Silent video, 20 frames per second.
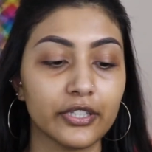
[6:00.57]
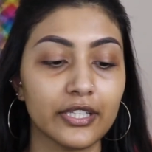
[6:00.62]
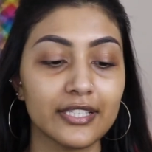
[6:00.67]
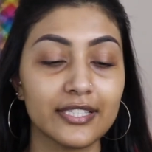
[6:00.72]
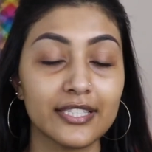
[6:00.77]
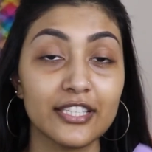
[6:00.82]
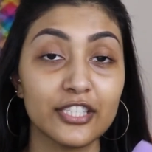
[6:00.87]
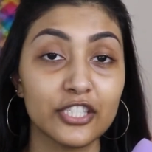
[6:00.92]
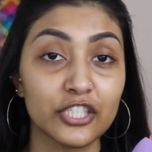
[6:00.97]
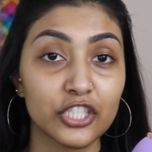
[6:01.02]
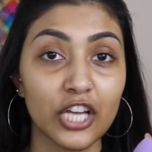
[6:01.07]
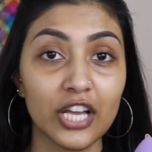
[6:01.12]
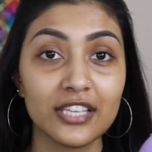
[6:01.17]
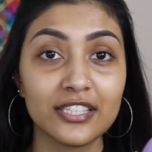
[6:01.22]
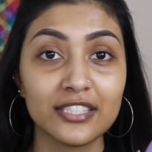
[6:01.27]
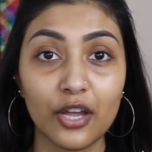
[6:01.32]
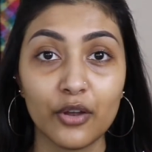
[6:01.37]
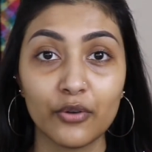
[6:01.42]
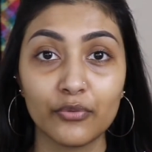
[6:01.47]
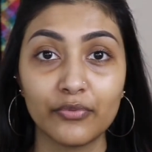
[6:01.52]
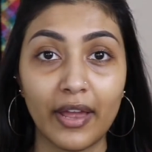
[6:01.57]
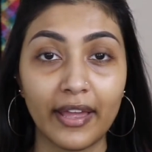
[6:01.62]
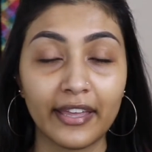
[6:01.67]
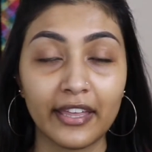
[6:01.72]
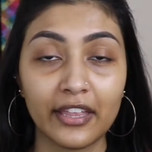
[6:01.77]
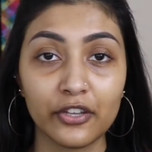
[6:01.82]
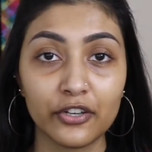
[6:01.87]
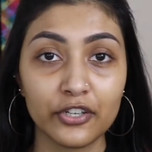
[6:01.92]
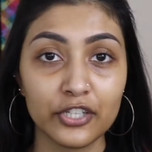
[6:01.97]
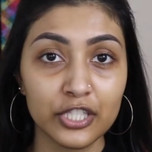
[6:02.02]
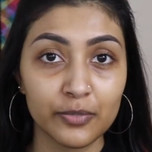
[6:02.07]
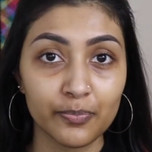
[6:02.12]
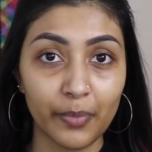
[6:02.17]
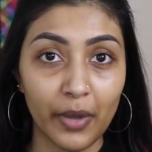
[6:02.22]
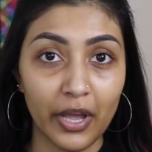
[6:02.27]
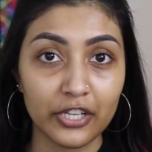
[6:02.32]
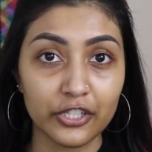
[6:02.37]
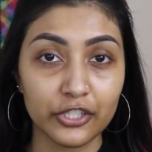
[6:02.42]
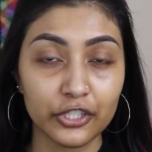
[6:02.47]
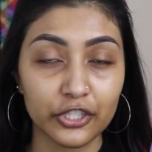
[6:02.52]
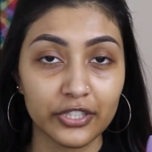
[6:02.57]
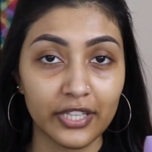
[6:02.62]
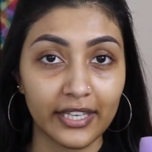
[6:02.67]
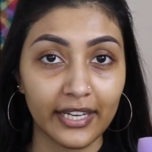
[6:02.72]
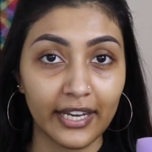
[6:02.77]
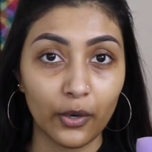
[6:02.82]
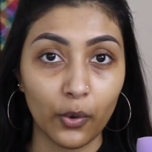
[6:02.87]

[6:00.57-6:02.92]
This is just a regular sponge that I